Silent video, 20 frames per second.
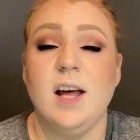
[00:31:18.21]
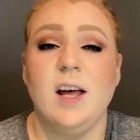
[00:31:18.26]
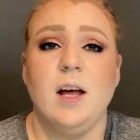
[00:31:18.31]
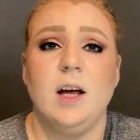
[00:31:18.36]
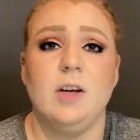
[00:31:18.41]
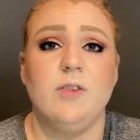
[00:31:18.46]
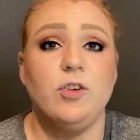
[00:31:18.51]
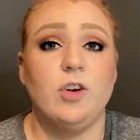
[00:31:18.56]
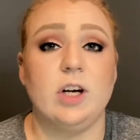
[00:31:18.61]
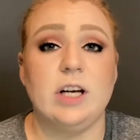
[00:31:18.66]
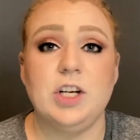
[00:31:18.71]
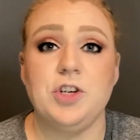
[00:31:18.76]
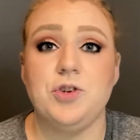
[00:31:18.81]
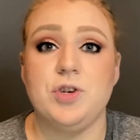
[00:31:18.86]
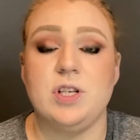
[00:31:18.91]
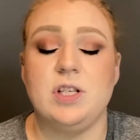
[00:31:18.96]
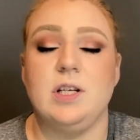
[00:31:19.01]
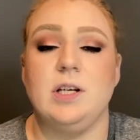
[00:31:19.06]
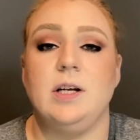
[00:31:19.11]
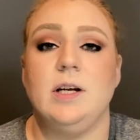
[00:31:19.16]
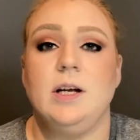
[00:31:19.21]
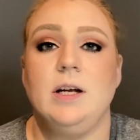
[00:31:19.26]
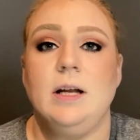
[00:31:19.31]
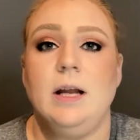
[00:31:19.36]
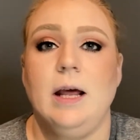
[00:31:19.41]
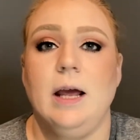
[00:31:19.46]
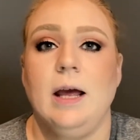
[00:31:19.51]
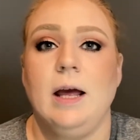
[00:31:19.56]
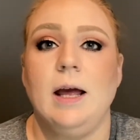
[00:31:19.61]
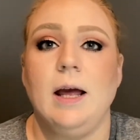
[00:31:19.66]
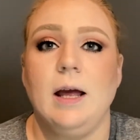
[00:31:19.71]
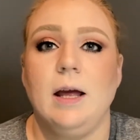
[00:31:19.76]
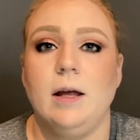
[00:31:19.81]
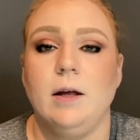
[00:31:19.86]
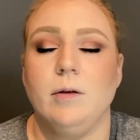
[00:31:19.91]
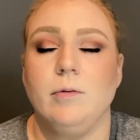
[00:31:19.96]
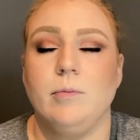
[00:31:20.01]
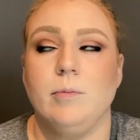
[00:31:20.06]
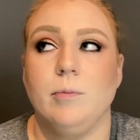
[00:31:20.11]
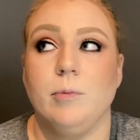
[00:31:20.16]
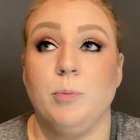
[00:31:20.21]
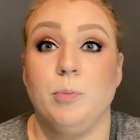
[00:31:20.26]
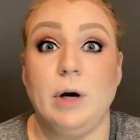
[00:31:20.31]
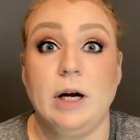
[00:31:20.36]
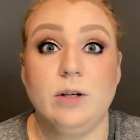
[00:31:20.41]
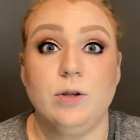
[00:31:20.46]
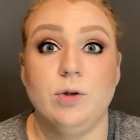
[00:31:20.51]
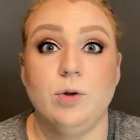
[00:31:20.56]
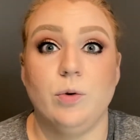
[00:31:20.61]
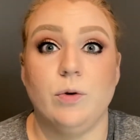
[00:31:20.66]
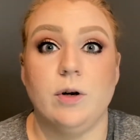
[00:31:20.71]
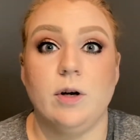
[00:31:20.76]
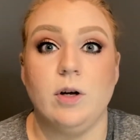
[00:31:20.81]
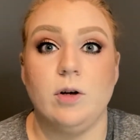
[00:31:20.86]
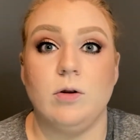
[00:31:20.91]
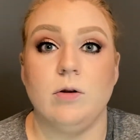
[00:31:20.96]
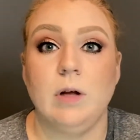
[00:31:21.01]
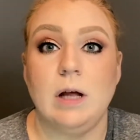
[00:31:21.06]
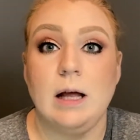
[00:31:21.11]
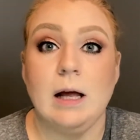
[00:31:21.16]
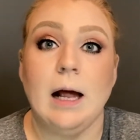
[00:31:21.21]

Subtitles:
If you're interested in a brow tutorial,